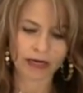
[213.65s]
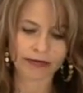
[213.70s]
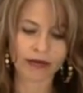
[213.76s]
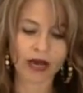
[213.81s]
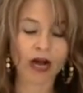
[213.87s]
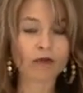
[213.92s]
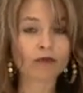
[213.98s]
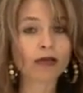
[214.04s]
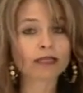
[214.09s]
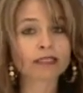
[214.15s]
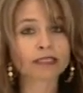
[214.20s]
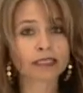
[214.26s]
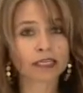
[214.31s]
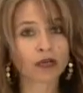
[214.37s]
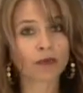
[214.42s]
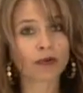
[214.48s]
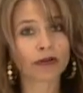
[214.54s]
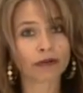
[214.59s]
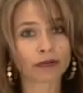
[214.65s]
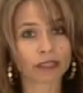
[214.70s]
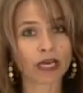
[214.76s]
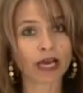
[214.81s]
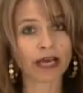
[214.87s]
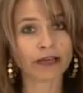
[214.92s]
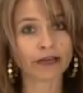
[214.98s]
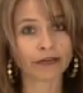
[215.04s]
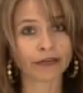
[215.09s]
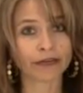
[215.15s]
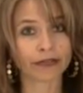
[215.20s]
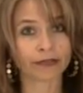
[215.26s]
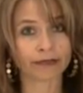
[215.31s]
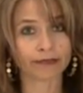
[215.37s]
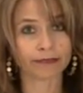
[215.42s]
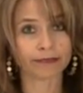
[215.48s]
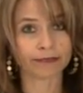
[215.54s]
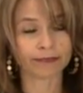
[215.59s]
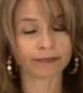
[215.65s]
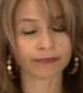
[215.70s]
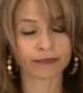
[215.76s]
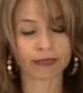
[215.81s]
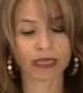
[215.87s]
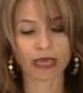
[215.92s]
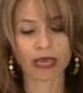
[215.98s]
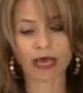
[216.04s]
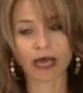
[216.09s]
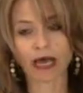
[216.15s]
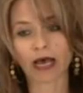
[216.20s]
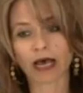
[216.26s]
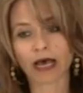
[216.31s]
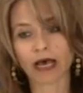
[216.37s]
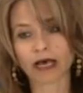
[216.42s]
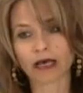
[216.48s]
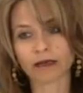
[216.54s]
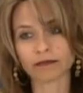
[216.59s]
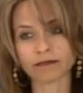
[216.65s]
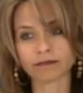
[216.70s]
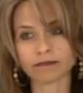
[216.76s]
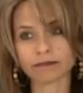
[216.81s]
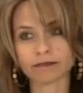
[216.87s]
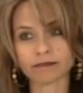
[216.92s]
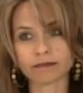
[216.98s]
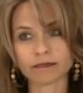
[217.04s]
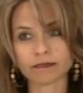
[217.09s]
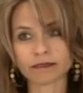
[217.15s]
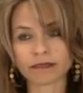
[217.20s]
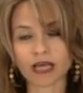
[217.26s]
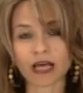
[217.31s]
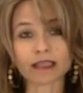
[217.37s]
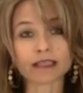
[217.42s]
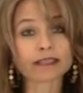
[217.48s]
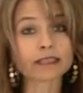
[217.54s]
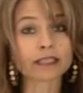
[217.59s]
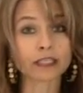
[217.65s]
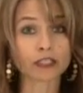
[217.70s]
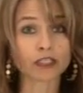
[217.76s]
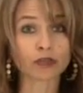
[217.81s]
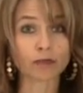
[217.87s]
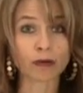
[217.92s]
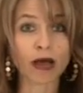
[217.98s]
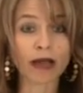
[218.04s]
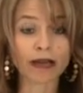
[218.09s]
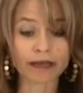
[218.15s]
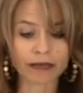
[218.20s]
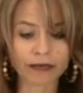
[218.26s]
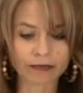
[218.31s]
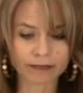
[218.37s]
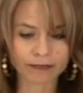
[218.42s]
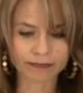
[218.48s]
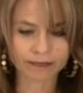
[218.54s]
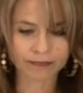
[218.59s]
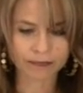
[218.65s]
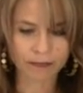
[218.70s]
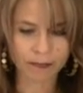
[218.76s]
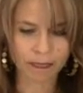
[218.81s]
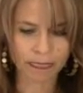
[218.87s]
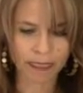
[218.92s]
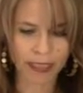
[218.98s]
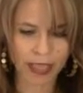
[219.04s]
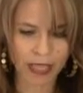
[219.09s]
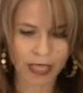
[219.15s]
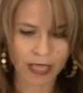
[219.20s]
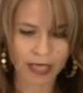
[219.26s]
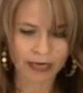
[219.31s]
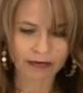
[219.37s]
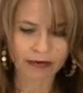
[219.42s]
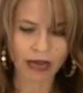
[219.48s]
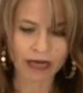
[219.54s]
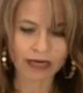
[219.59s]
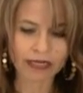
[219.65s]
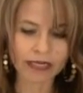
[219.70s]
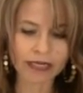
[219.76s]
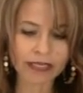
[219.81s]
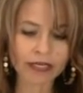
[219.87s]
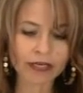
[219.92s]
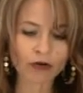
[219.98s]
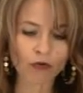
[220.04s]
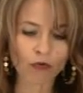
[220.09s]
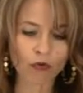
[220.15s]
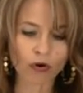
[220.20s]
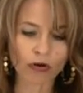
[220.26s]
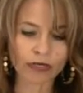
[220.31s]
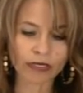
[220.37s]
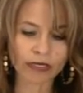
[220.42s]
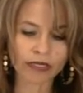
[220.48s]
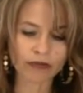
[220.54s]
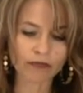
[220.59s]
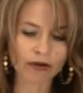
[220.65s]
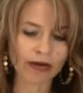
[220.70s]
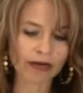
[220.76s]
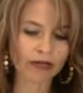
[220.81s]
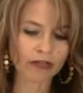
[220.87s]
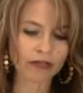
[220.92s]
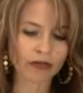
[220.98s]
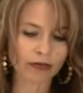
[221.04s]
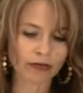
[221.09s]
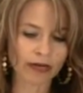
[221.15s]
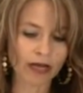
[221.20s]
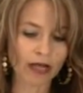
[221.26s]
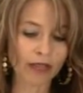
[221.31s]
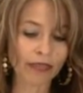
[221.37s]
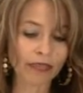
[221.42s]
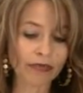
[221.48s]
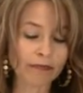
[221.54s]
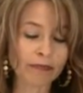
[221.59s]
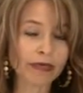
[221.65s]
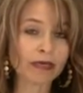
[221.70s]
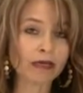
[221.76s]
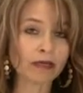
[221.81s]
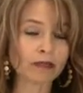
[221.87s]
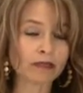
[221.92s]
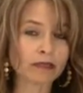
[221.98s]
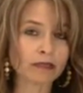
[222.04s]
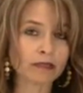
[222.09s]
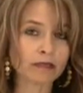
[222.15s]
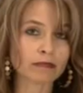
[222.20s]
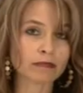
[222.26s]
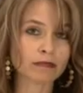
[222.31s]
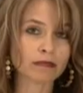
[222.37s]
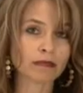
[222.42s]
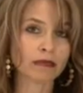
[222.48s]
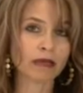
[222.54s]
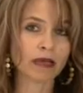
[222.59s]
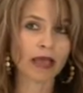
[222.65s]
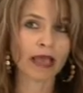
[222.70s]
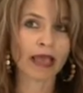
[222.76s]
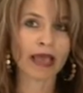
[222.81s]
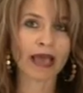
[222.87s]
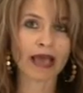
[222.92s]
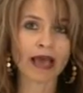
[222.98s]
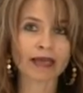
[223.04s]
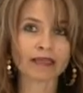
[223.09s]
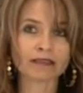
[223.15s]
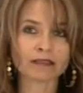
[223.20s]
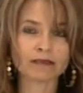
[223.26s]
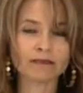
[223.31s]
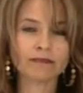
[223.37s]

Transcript: Not resting when you're tired. Um, not listening to your body. Not eating or eating regular or healthy meals. And